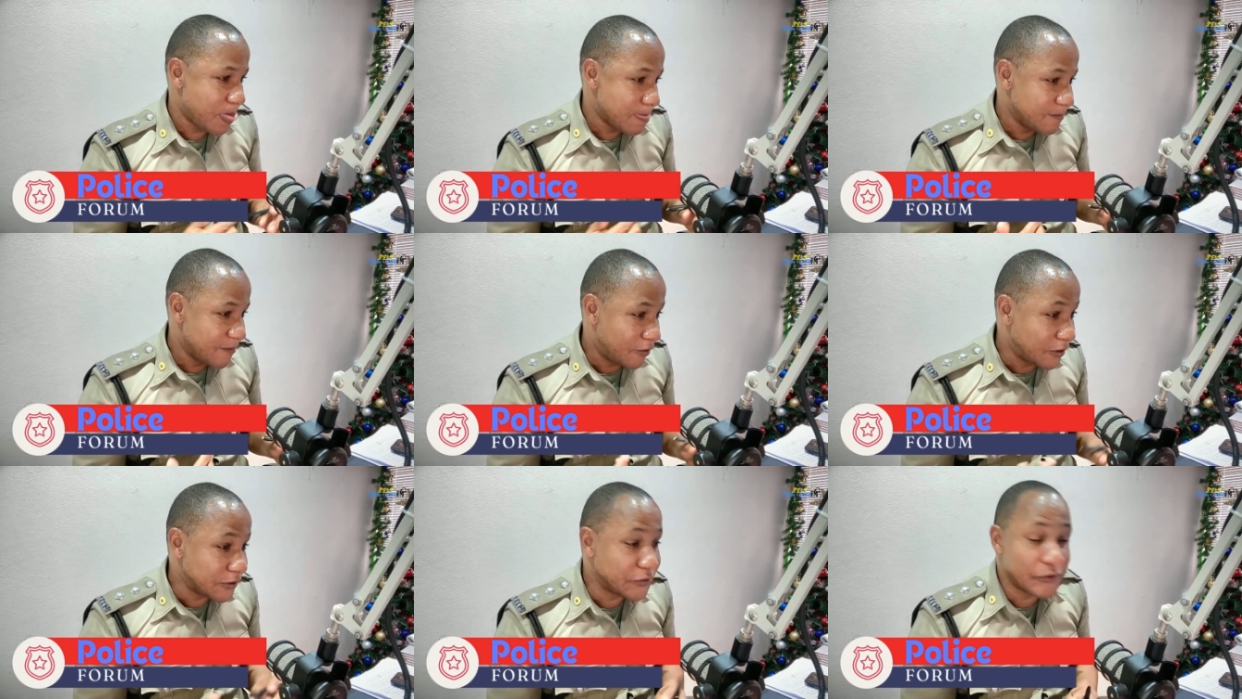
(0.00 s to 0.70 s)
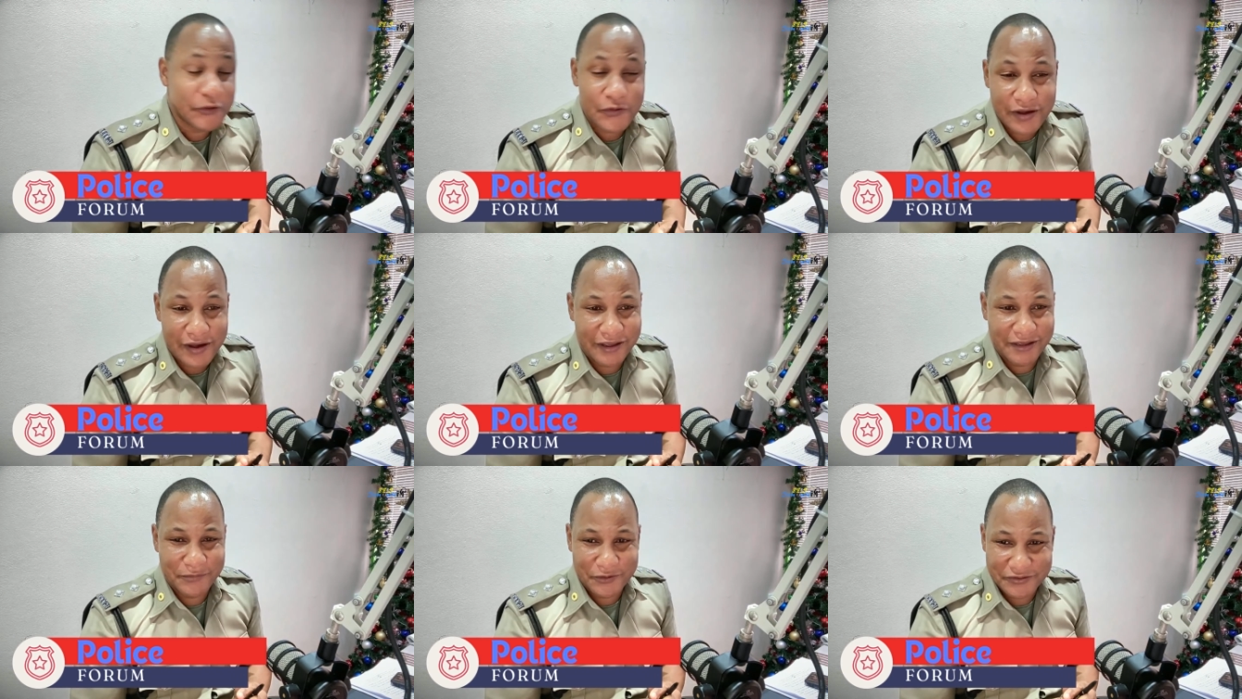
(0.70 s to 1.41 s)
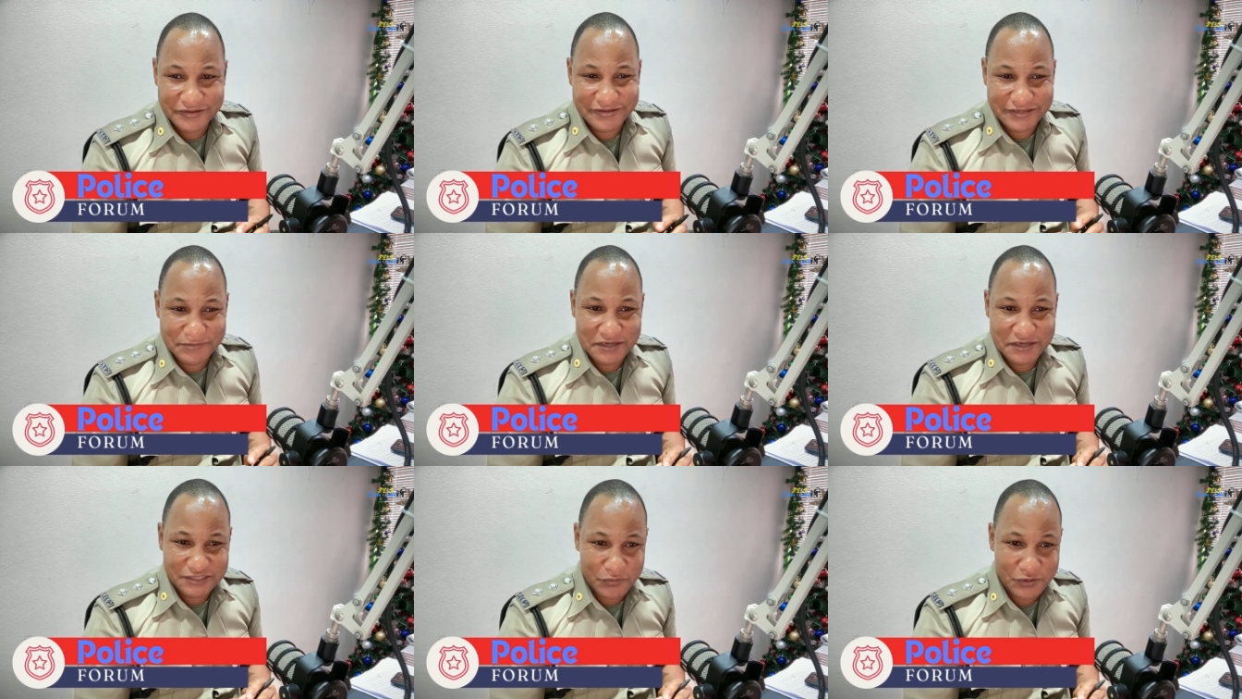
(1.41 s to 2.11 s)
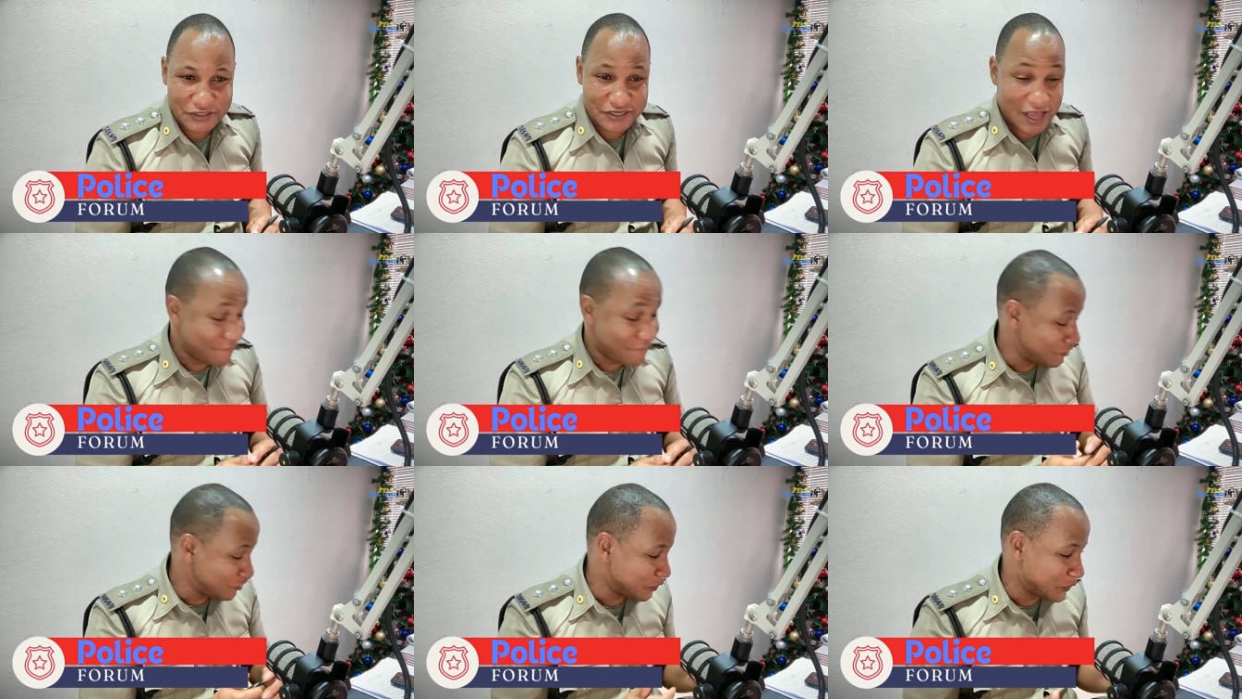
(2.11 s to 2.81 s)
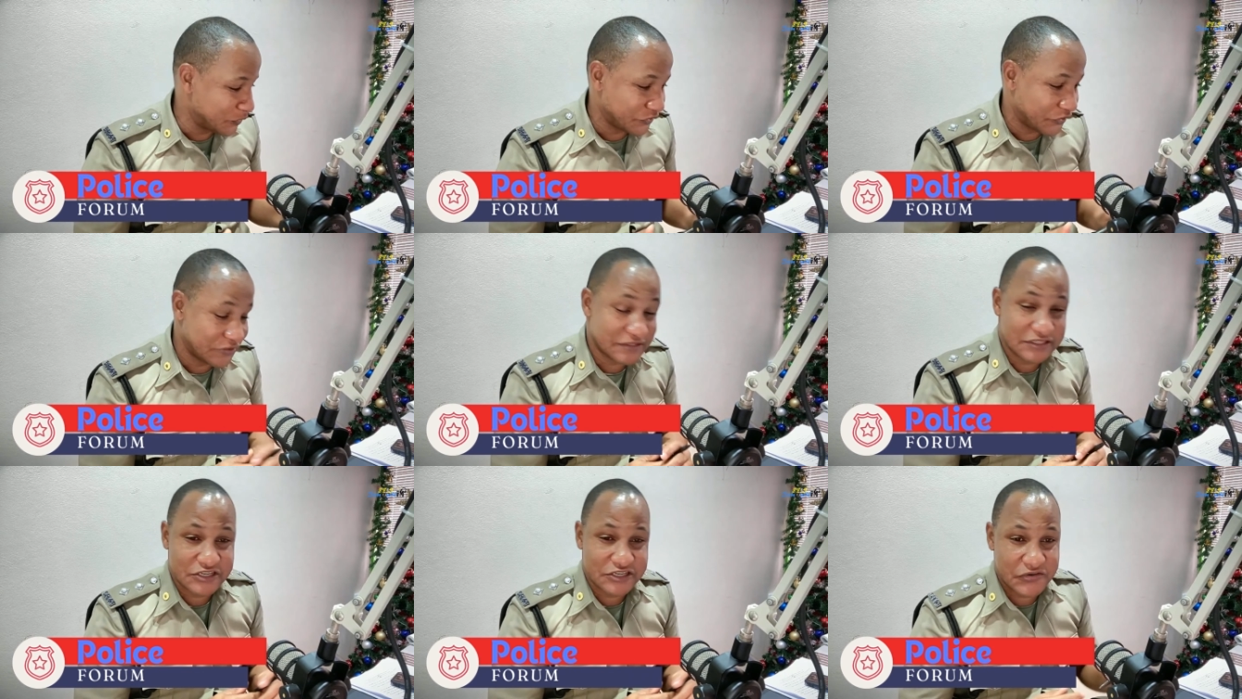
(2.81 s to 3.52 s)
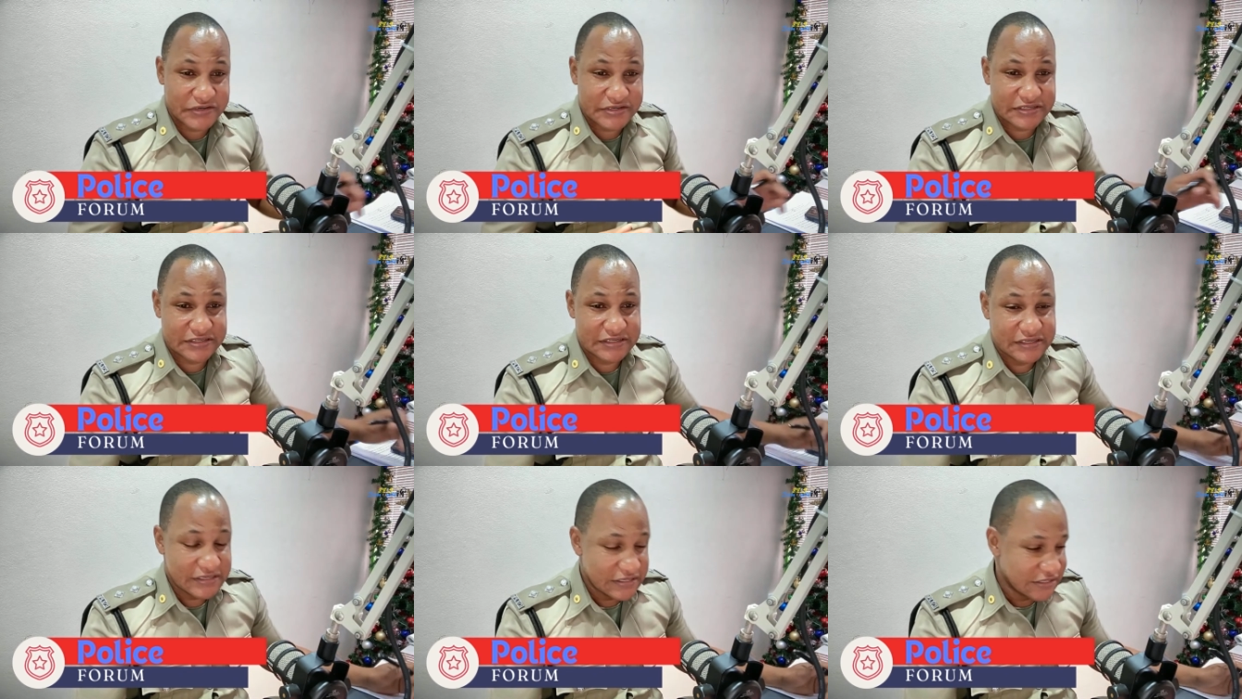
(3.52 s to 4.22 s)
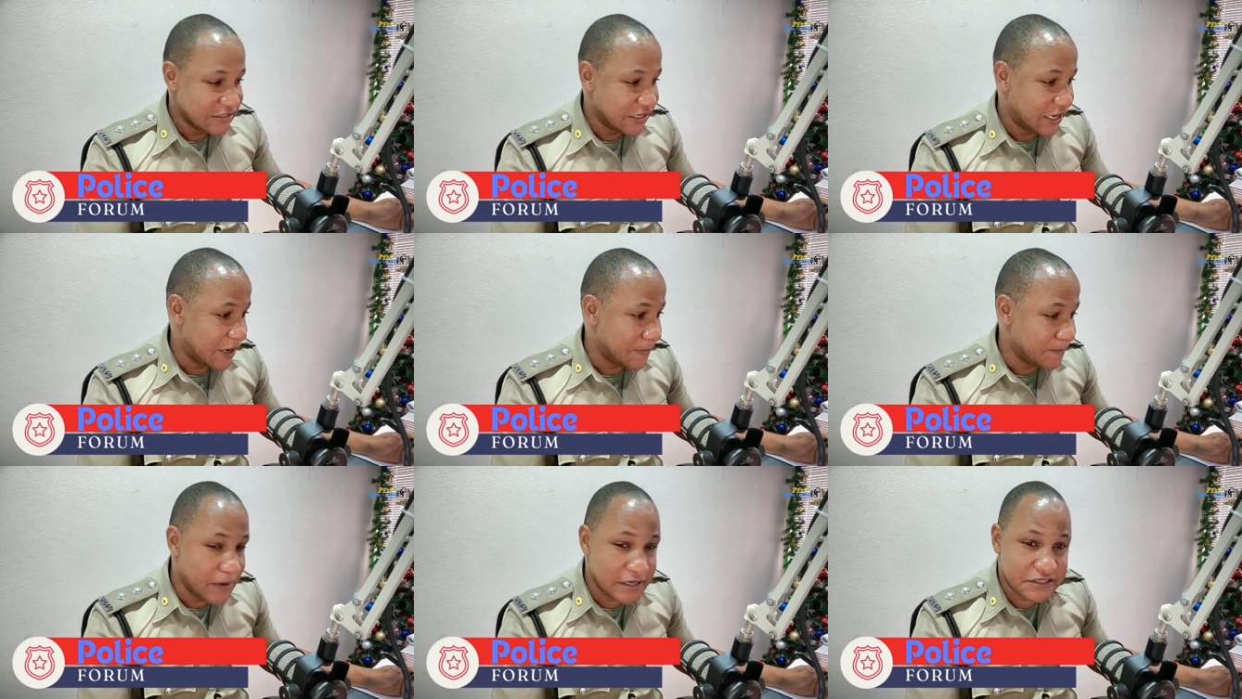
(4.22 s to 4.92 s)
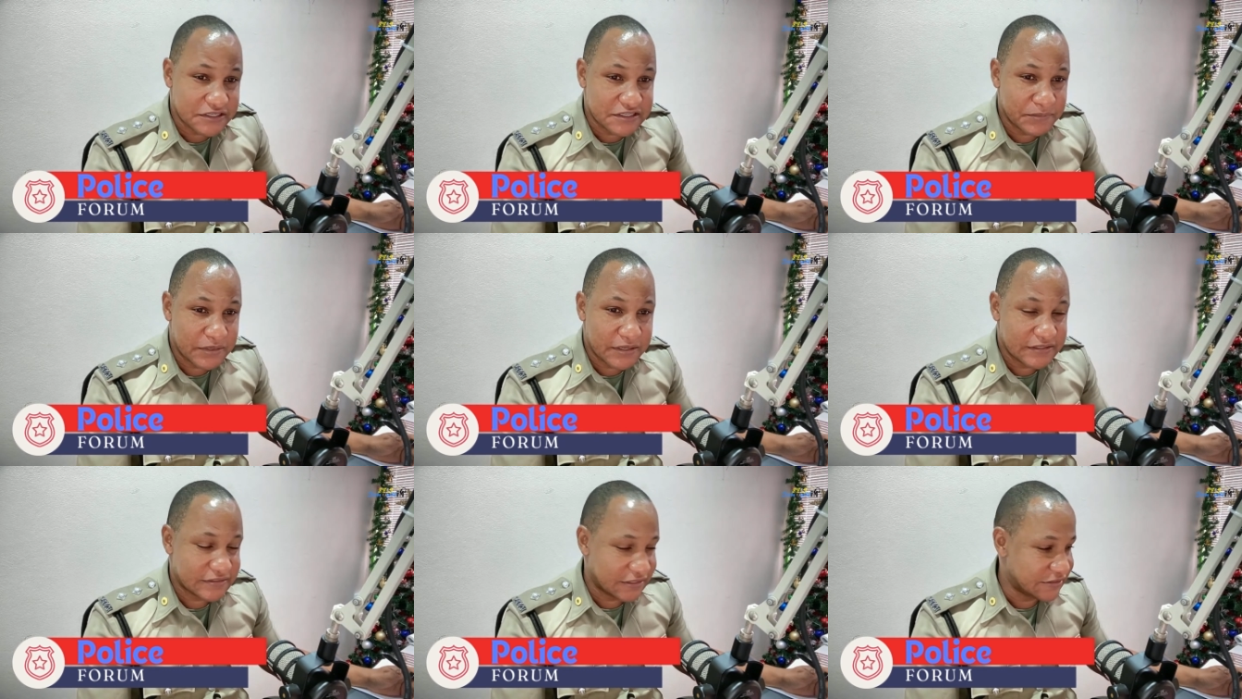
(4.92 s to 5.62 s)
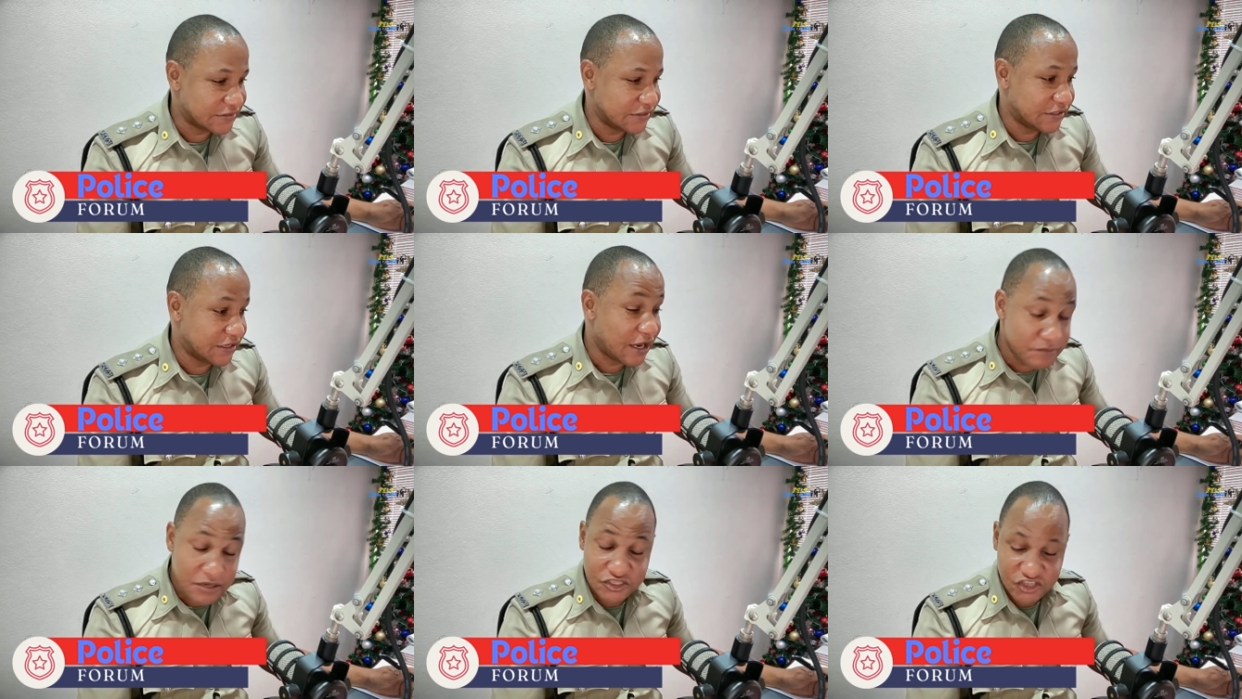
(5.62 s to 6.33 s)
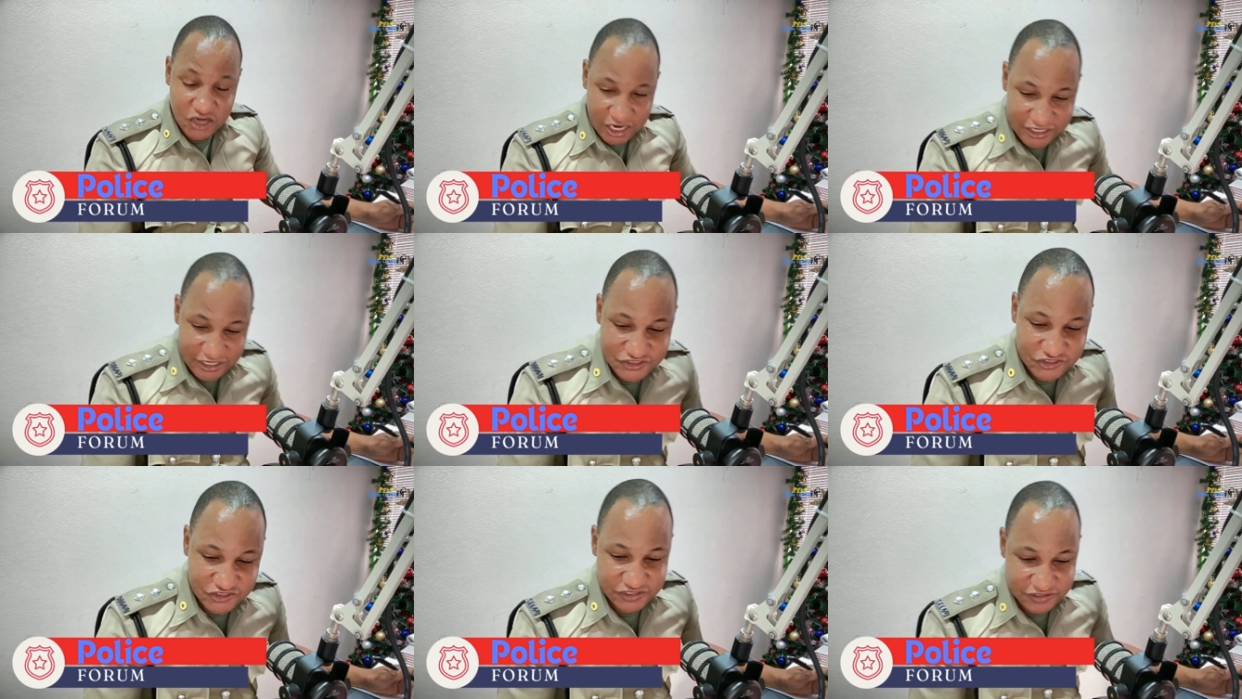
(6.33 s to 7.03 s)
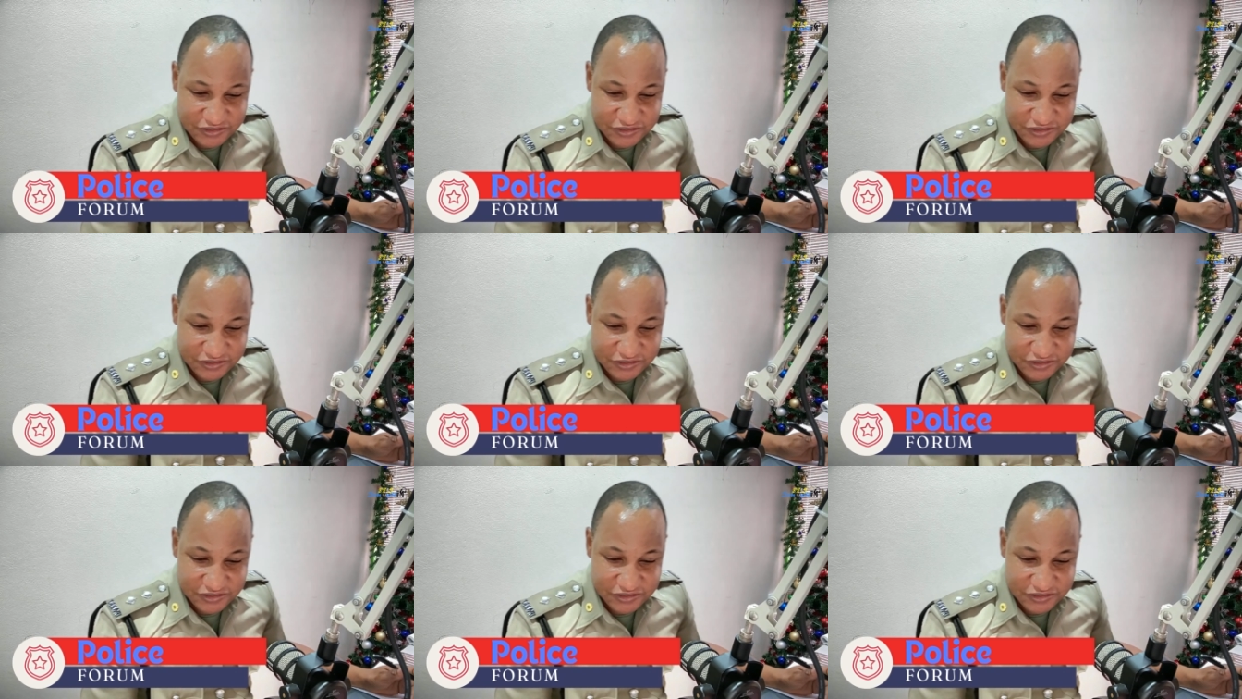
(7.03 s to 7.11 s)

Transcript: although I am under immense pressure, having to put all the security measures in place, it can be a challenge.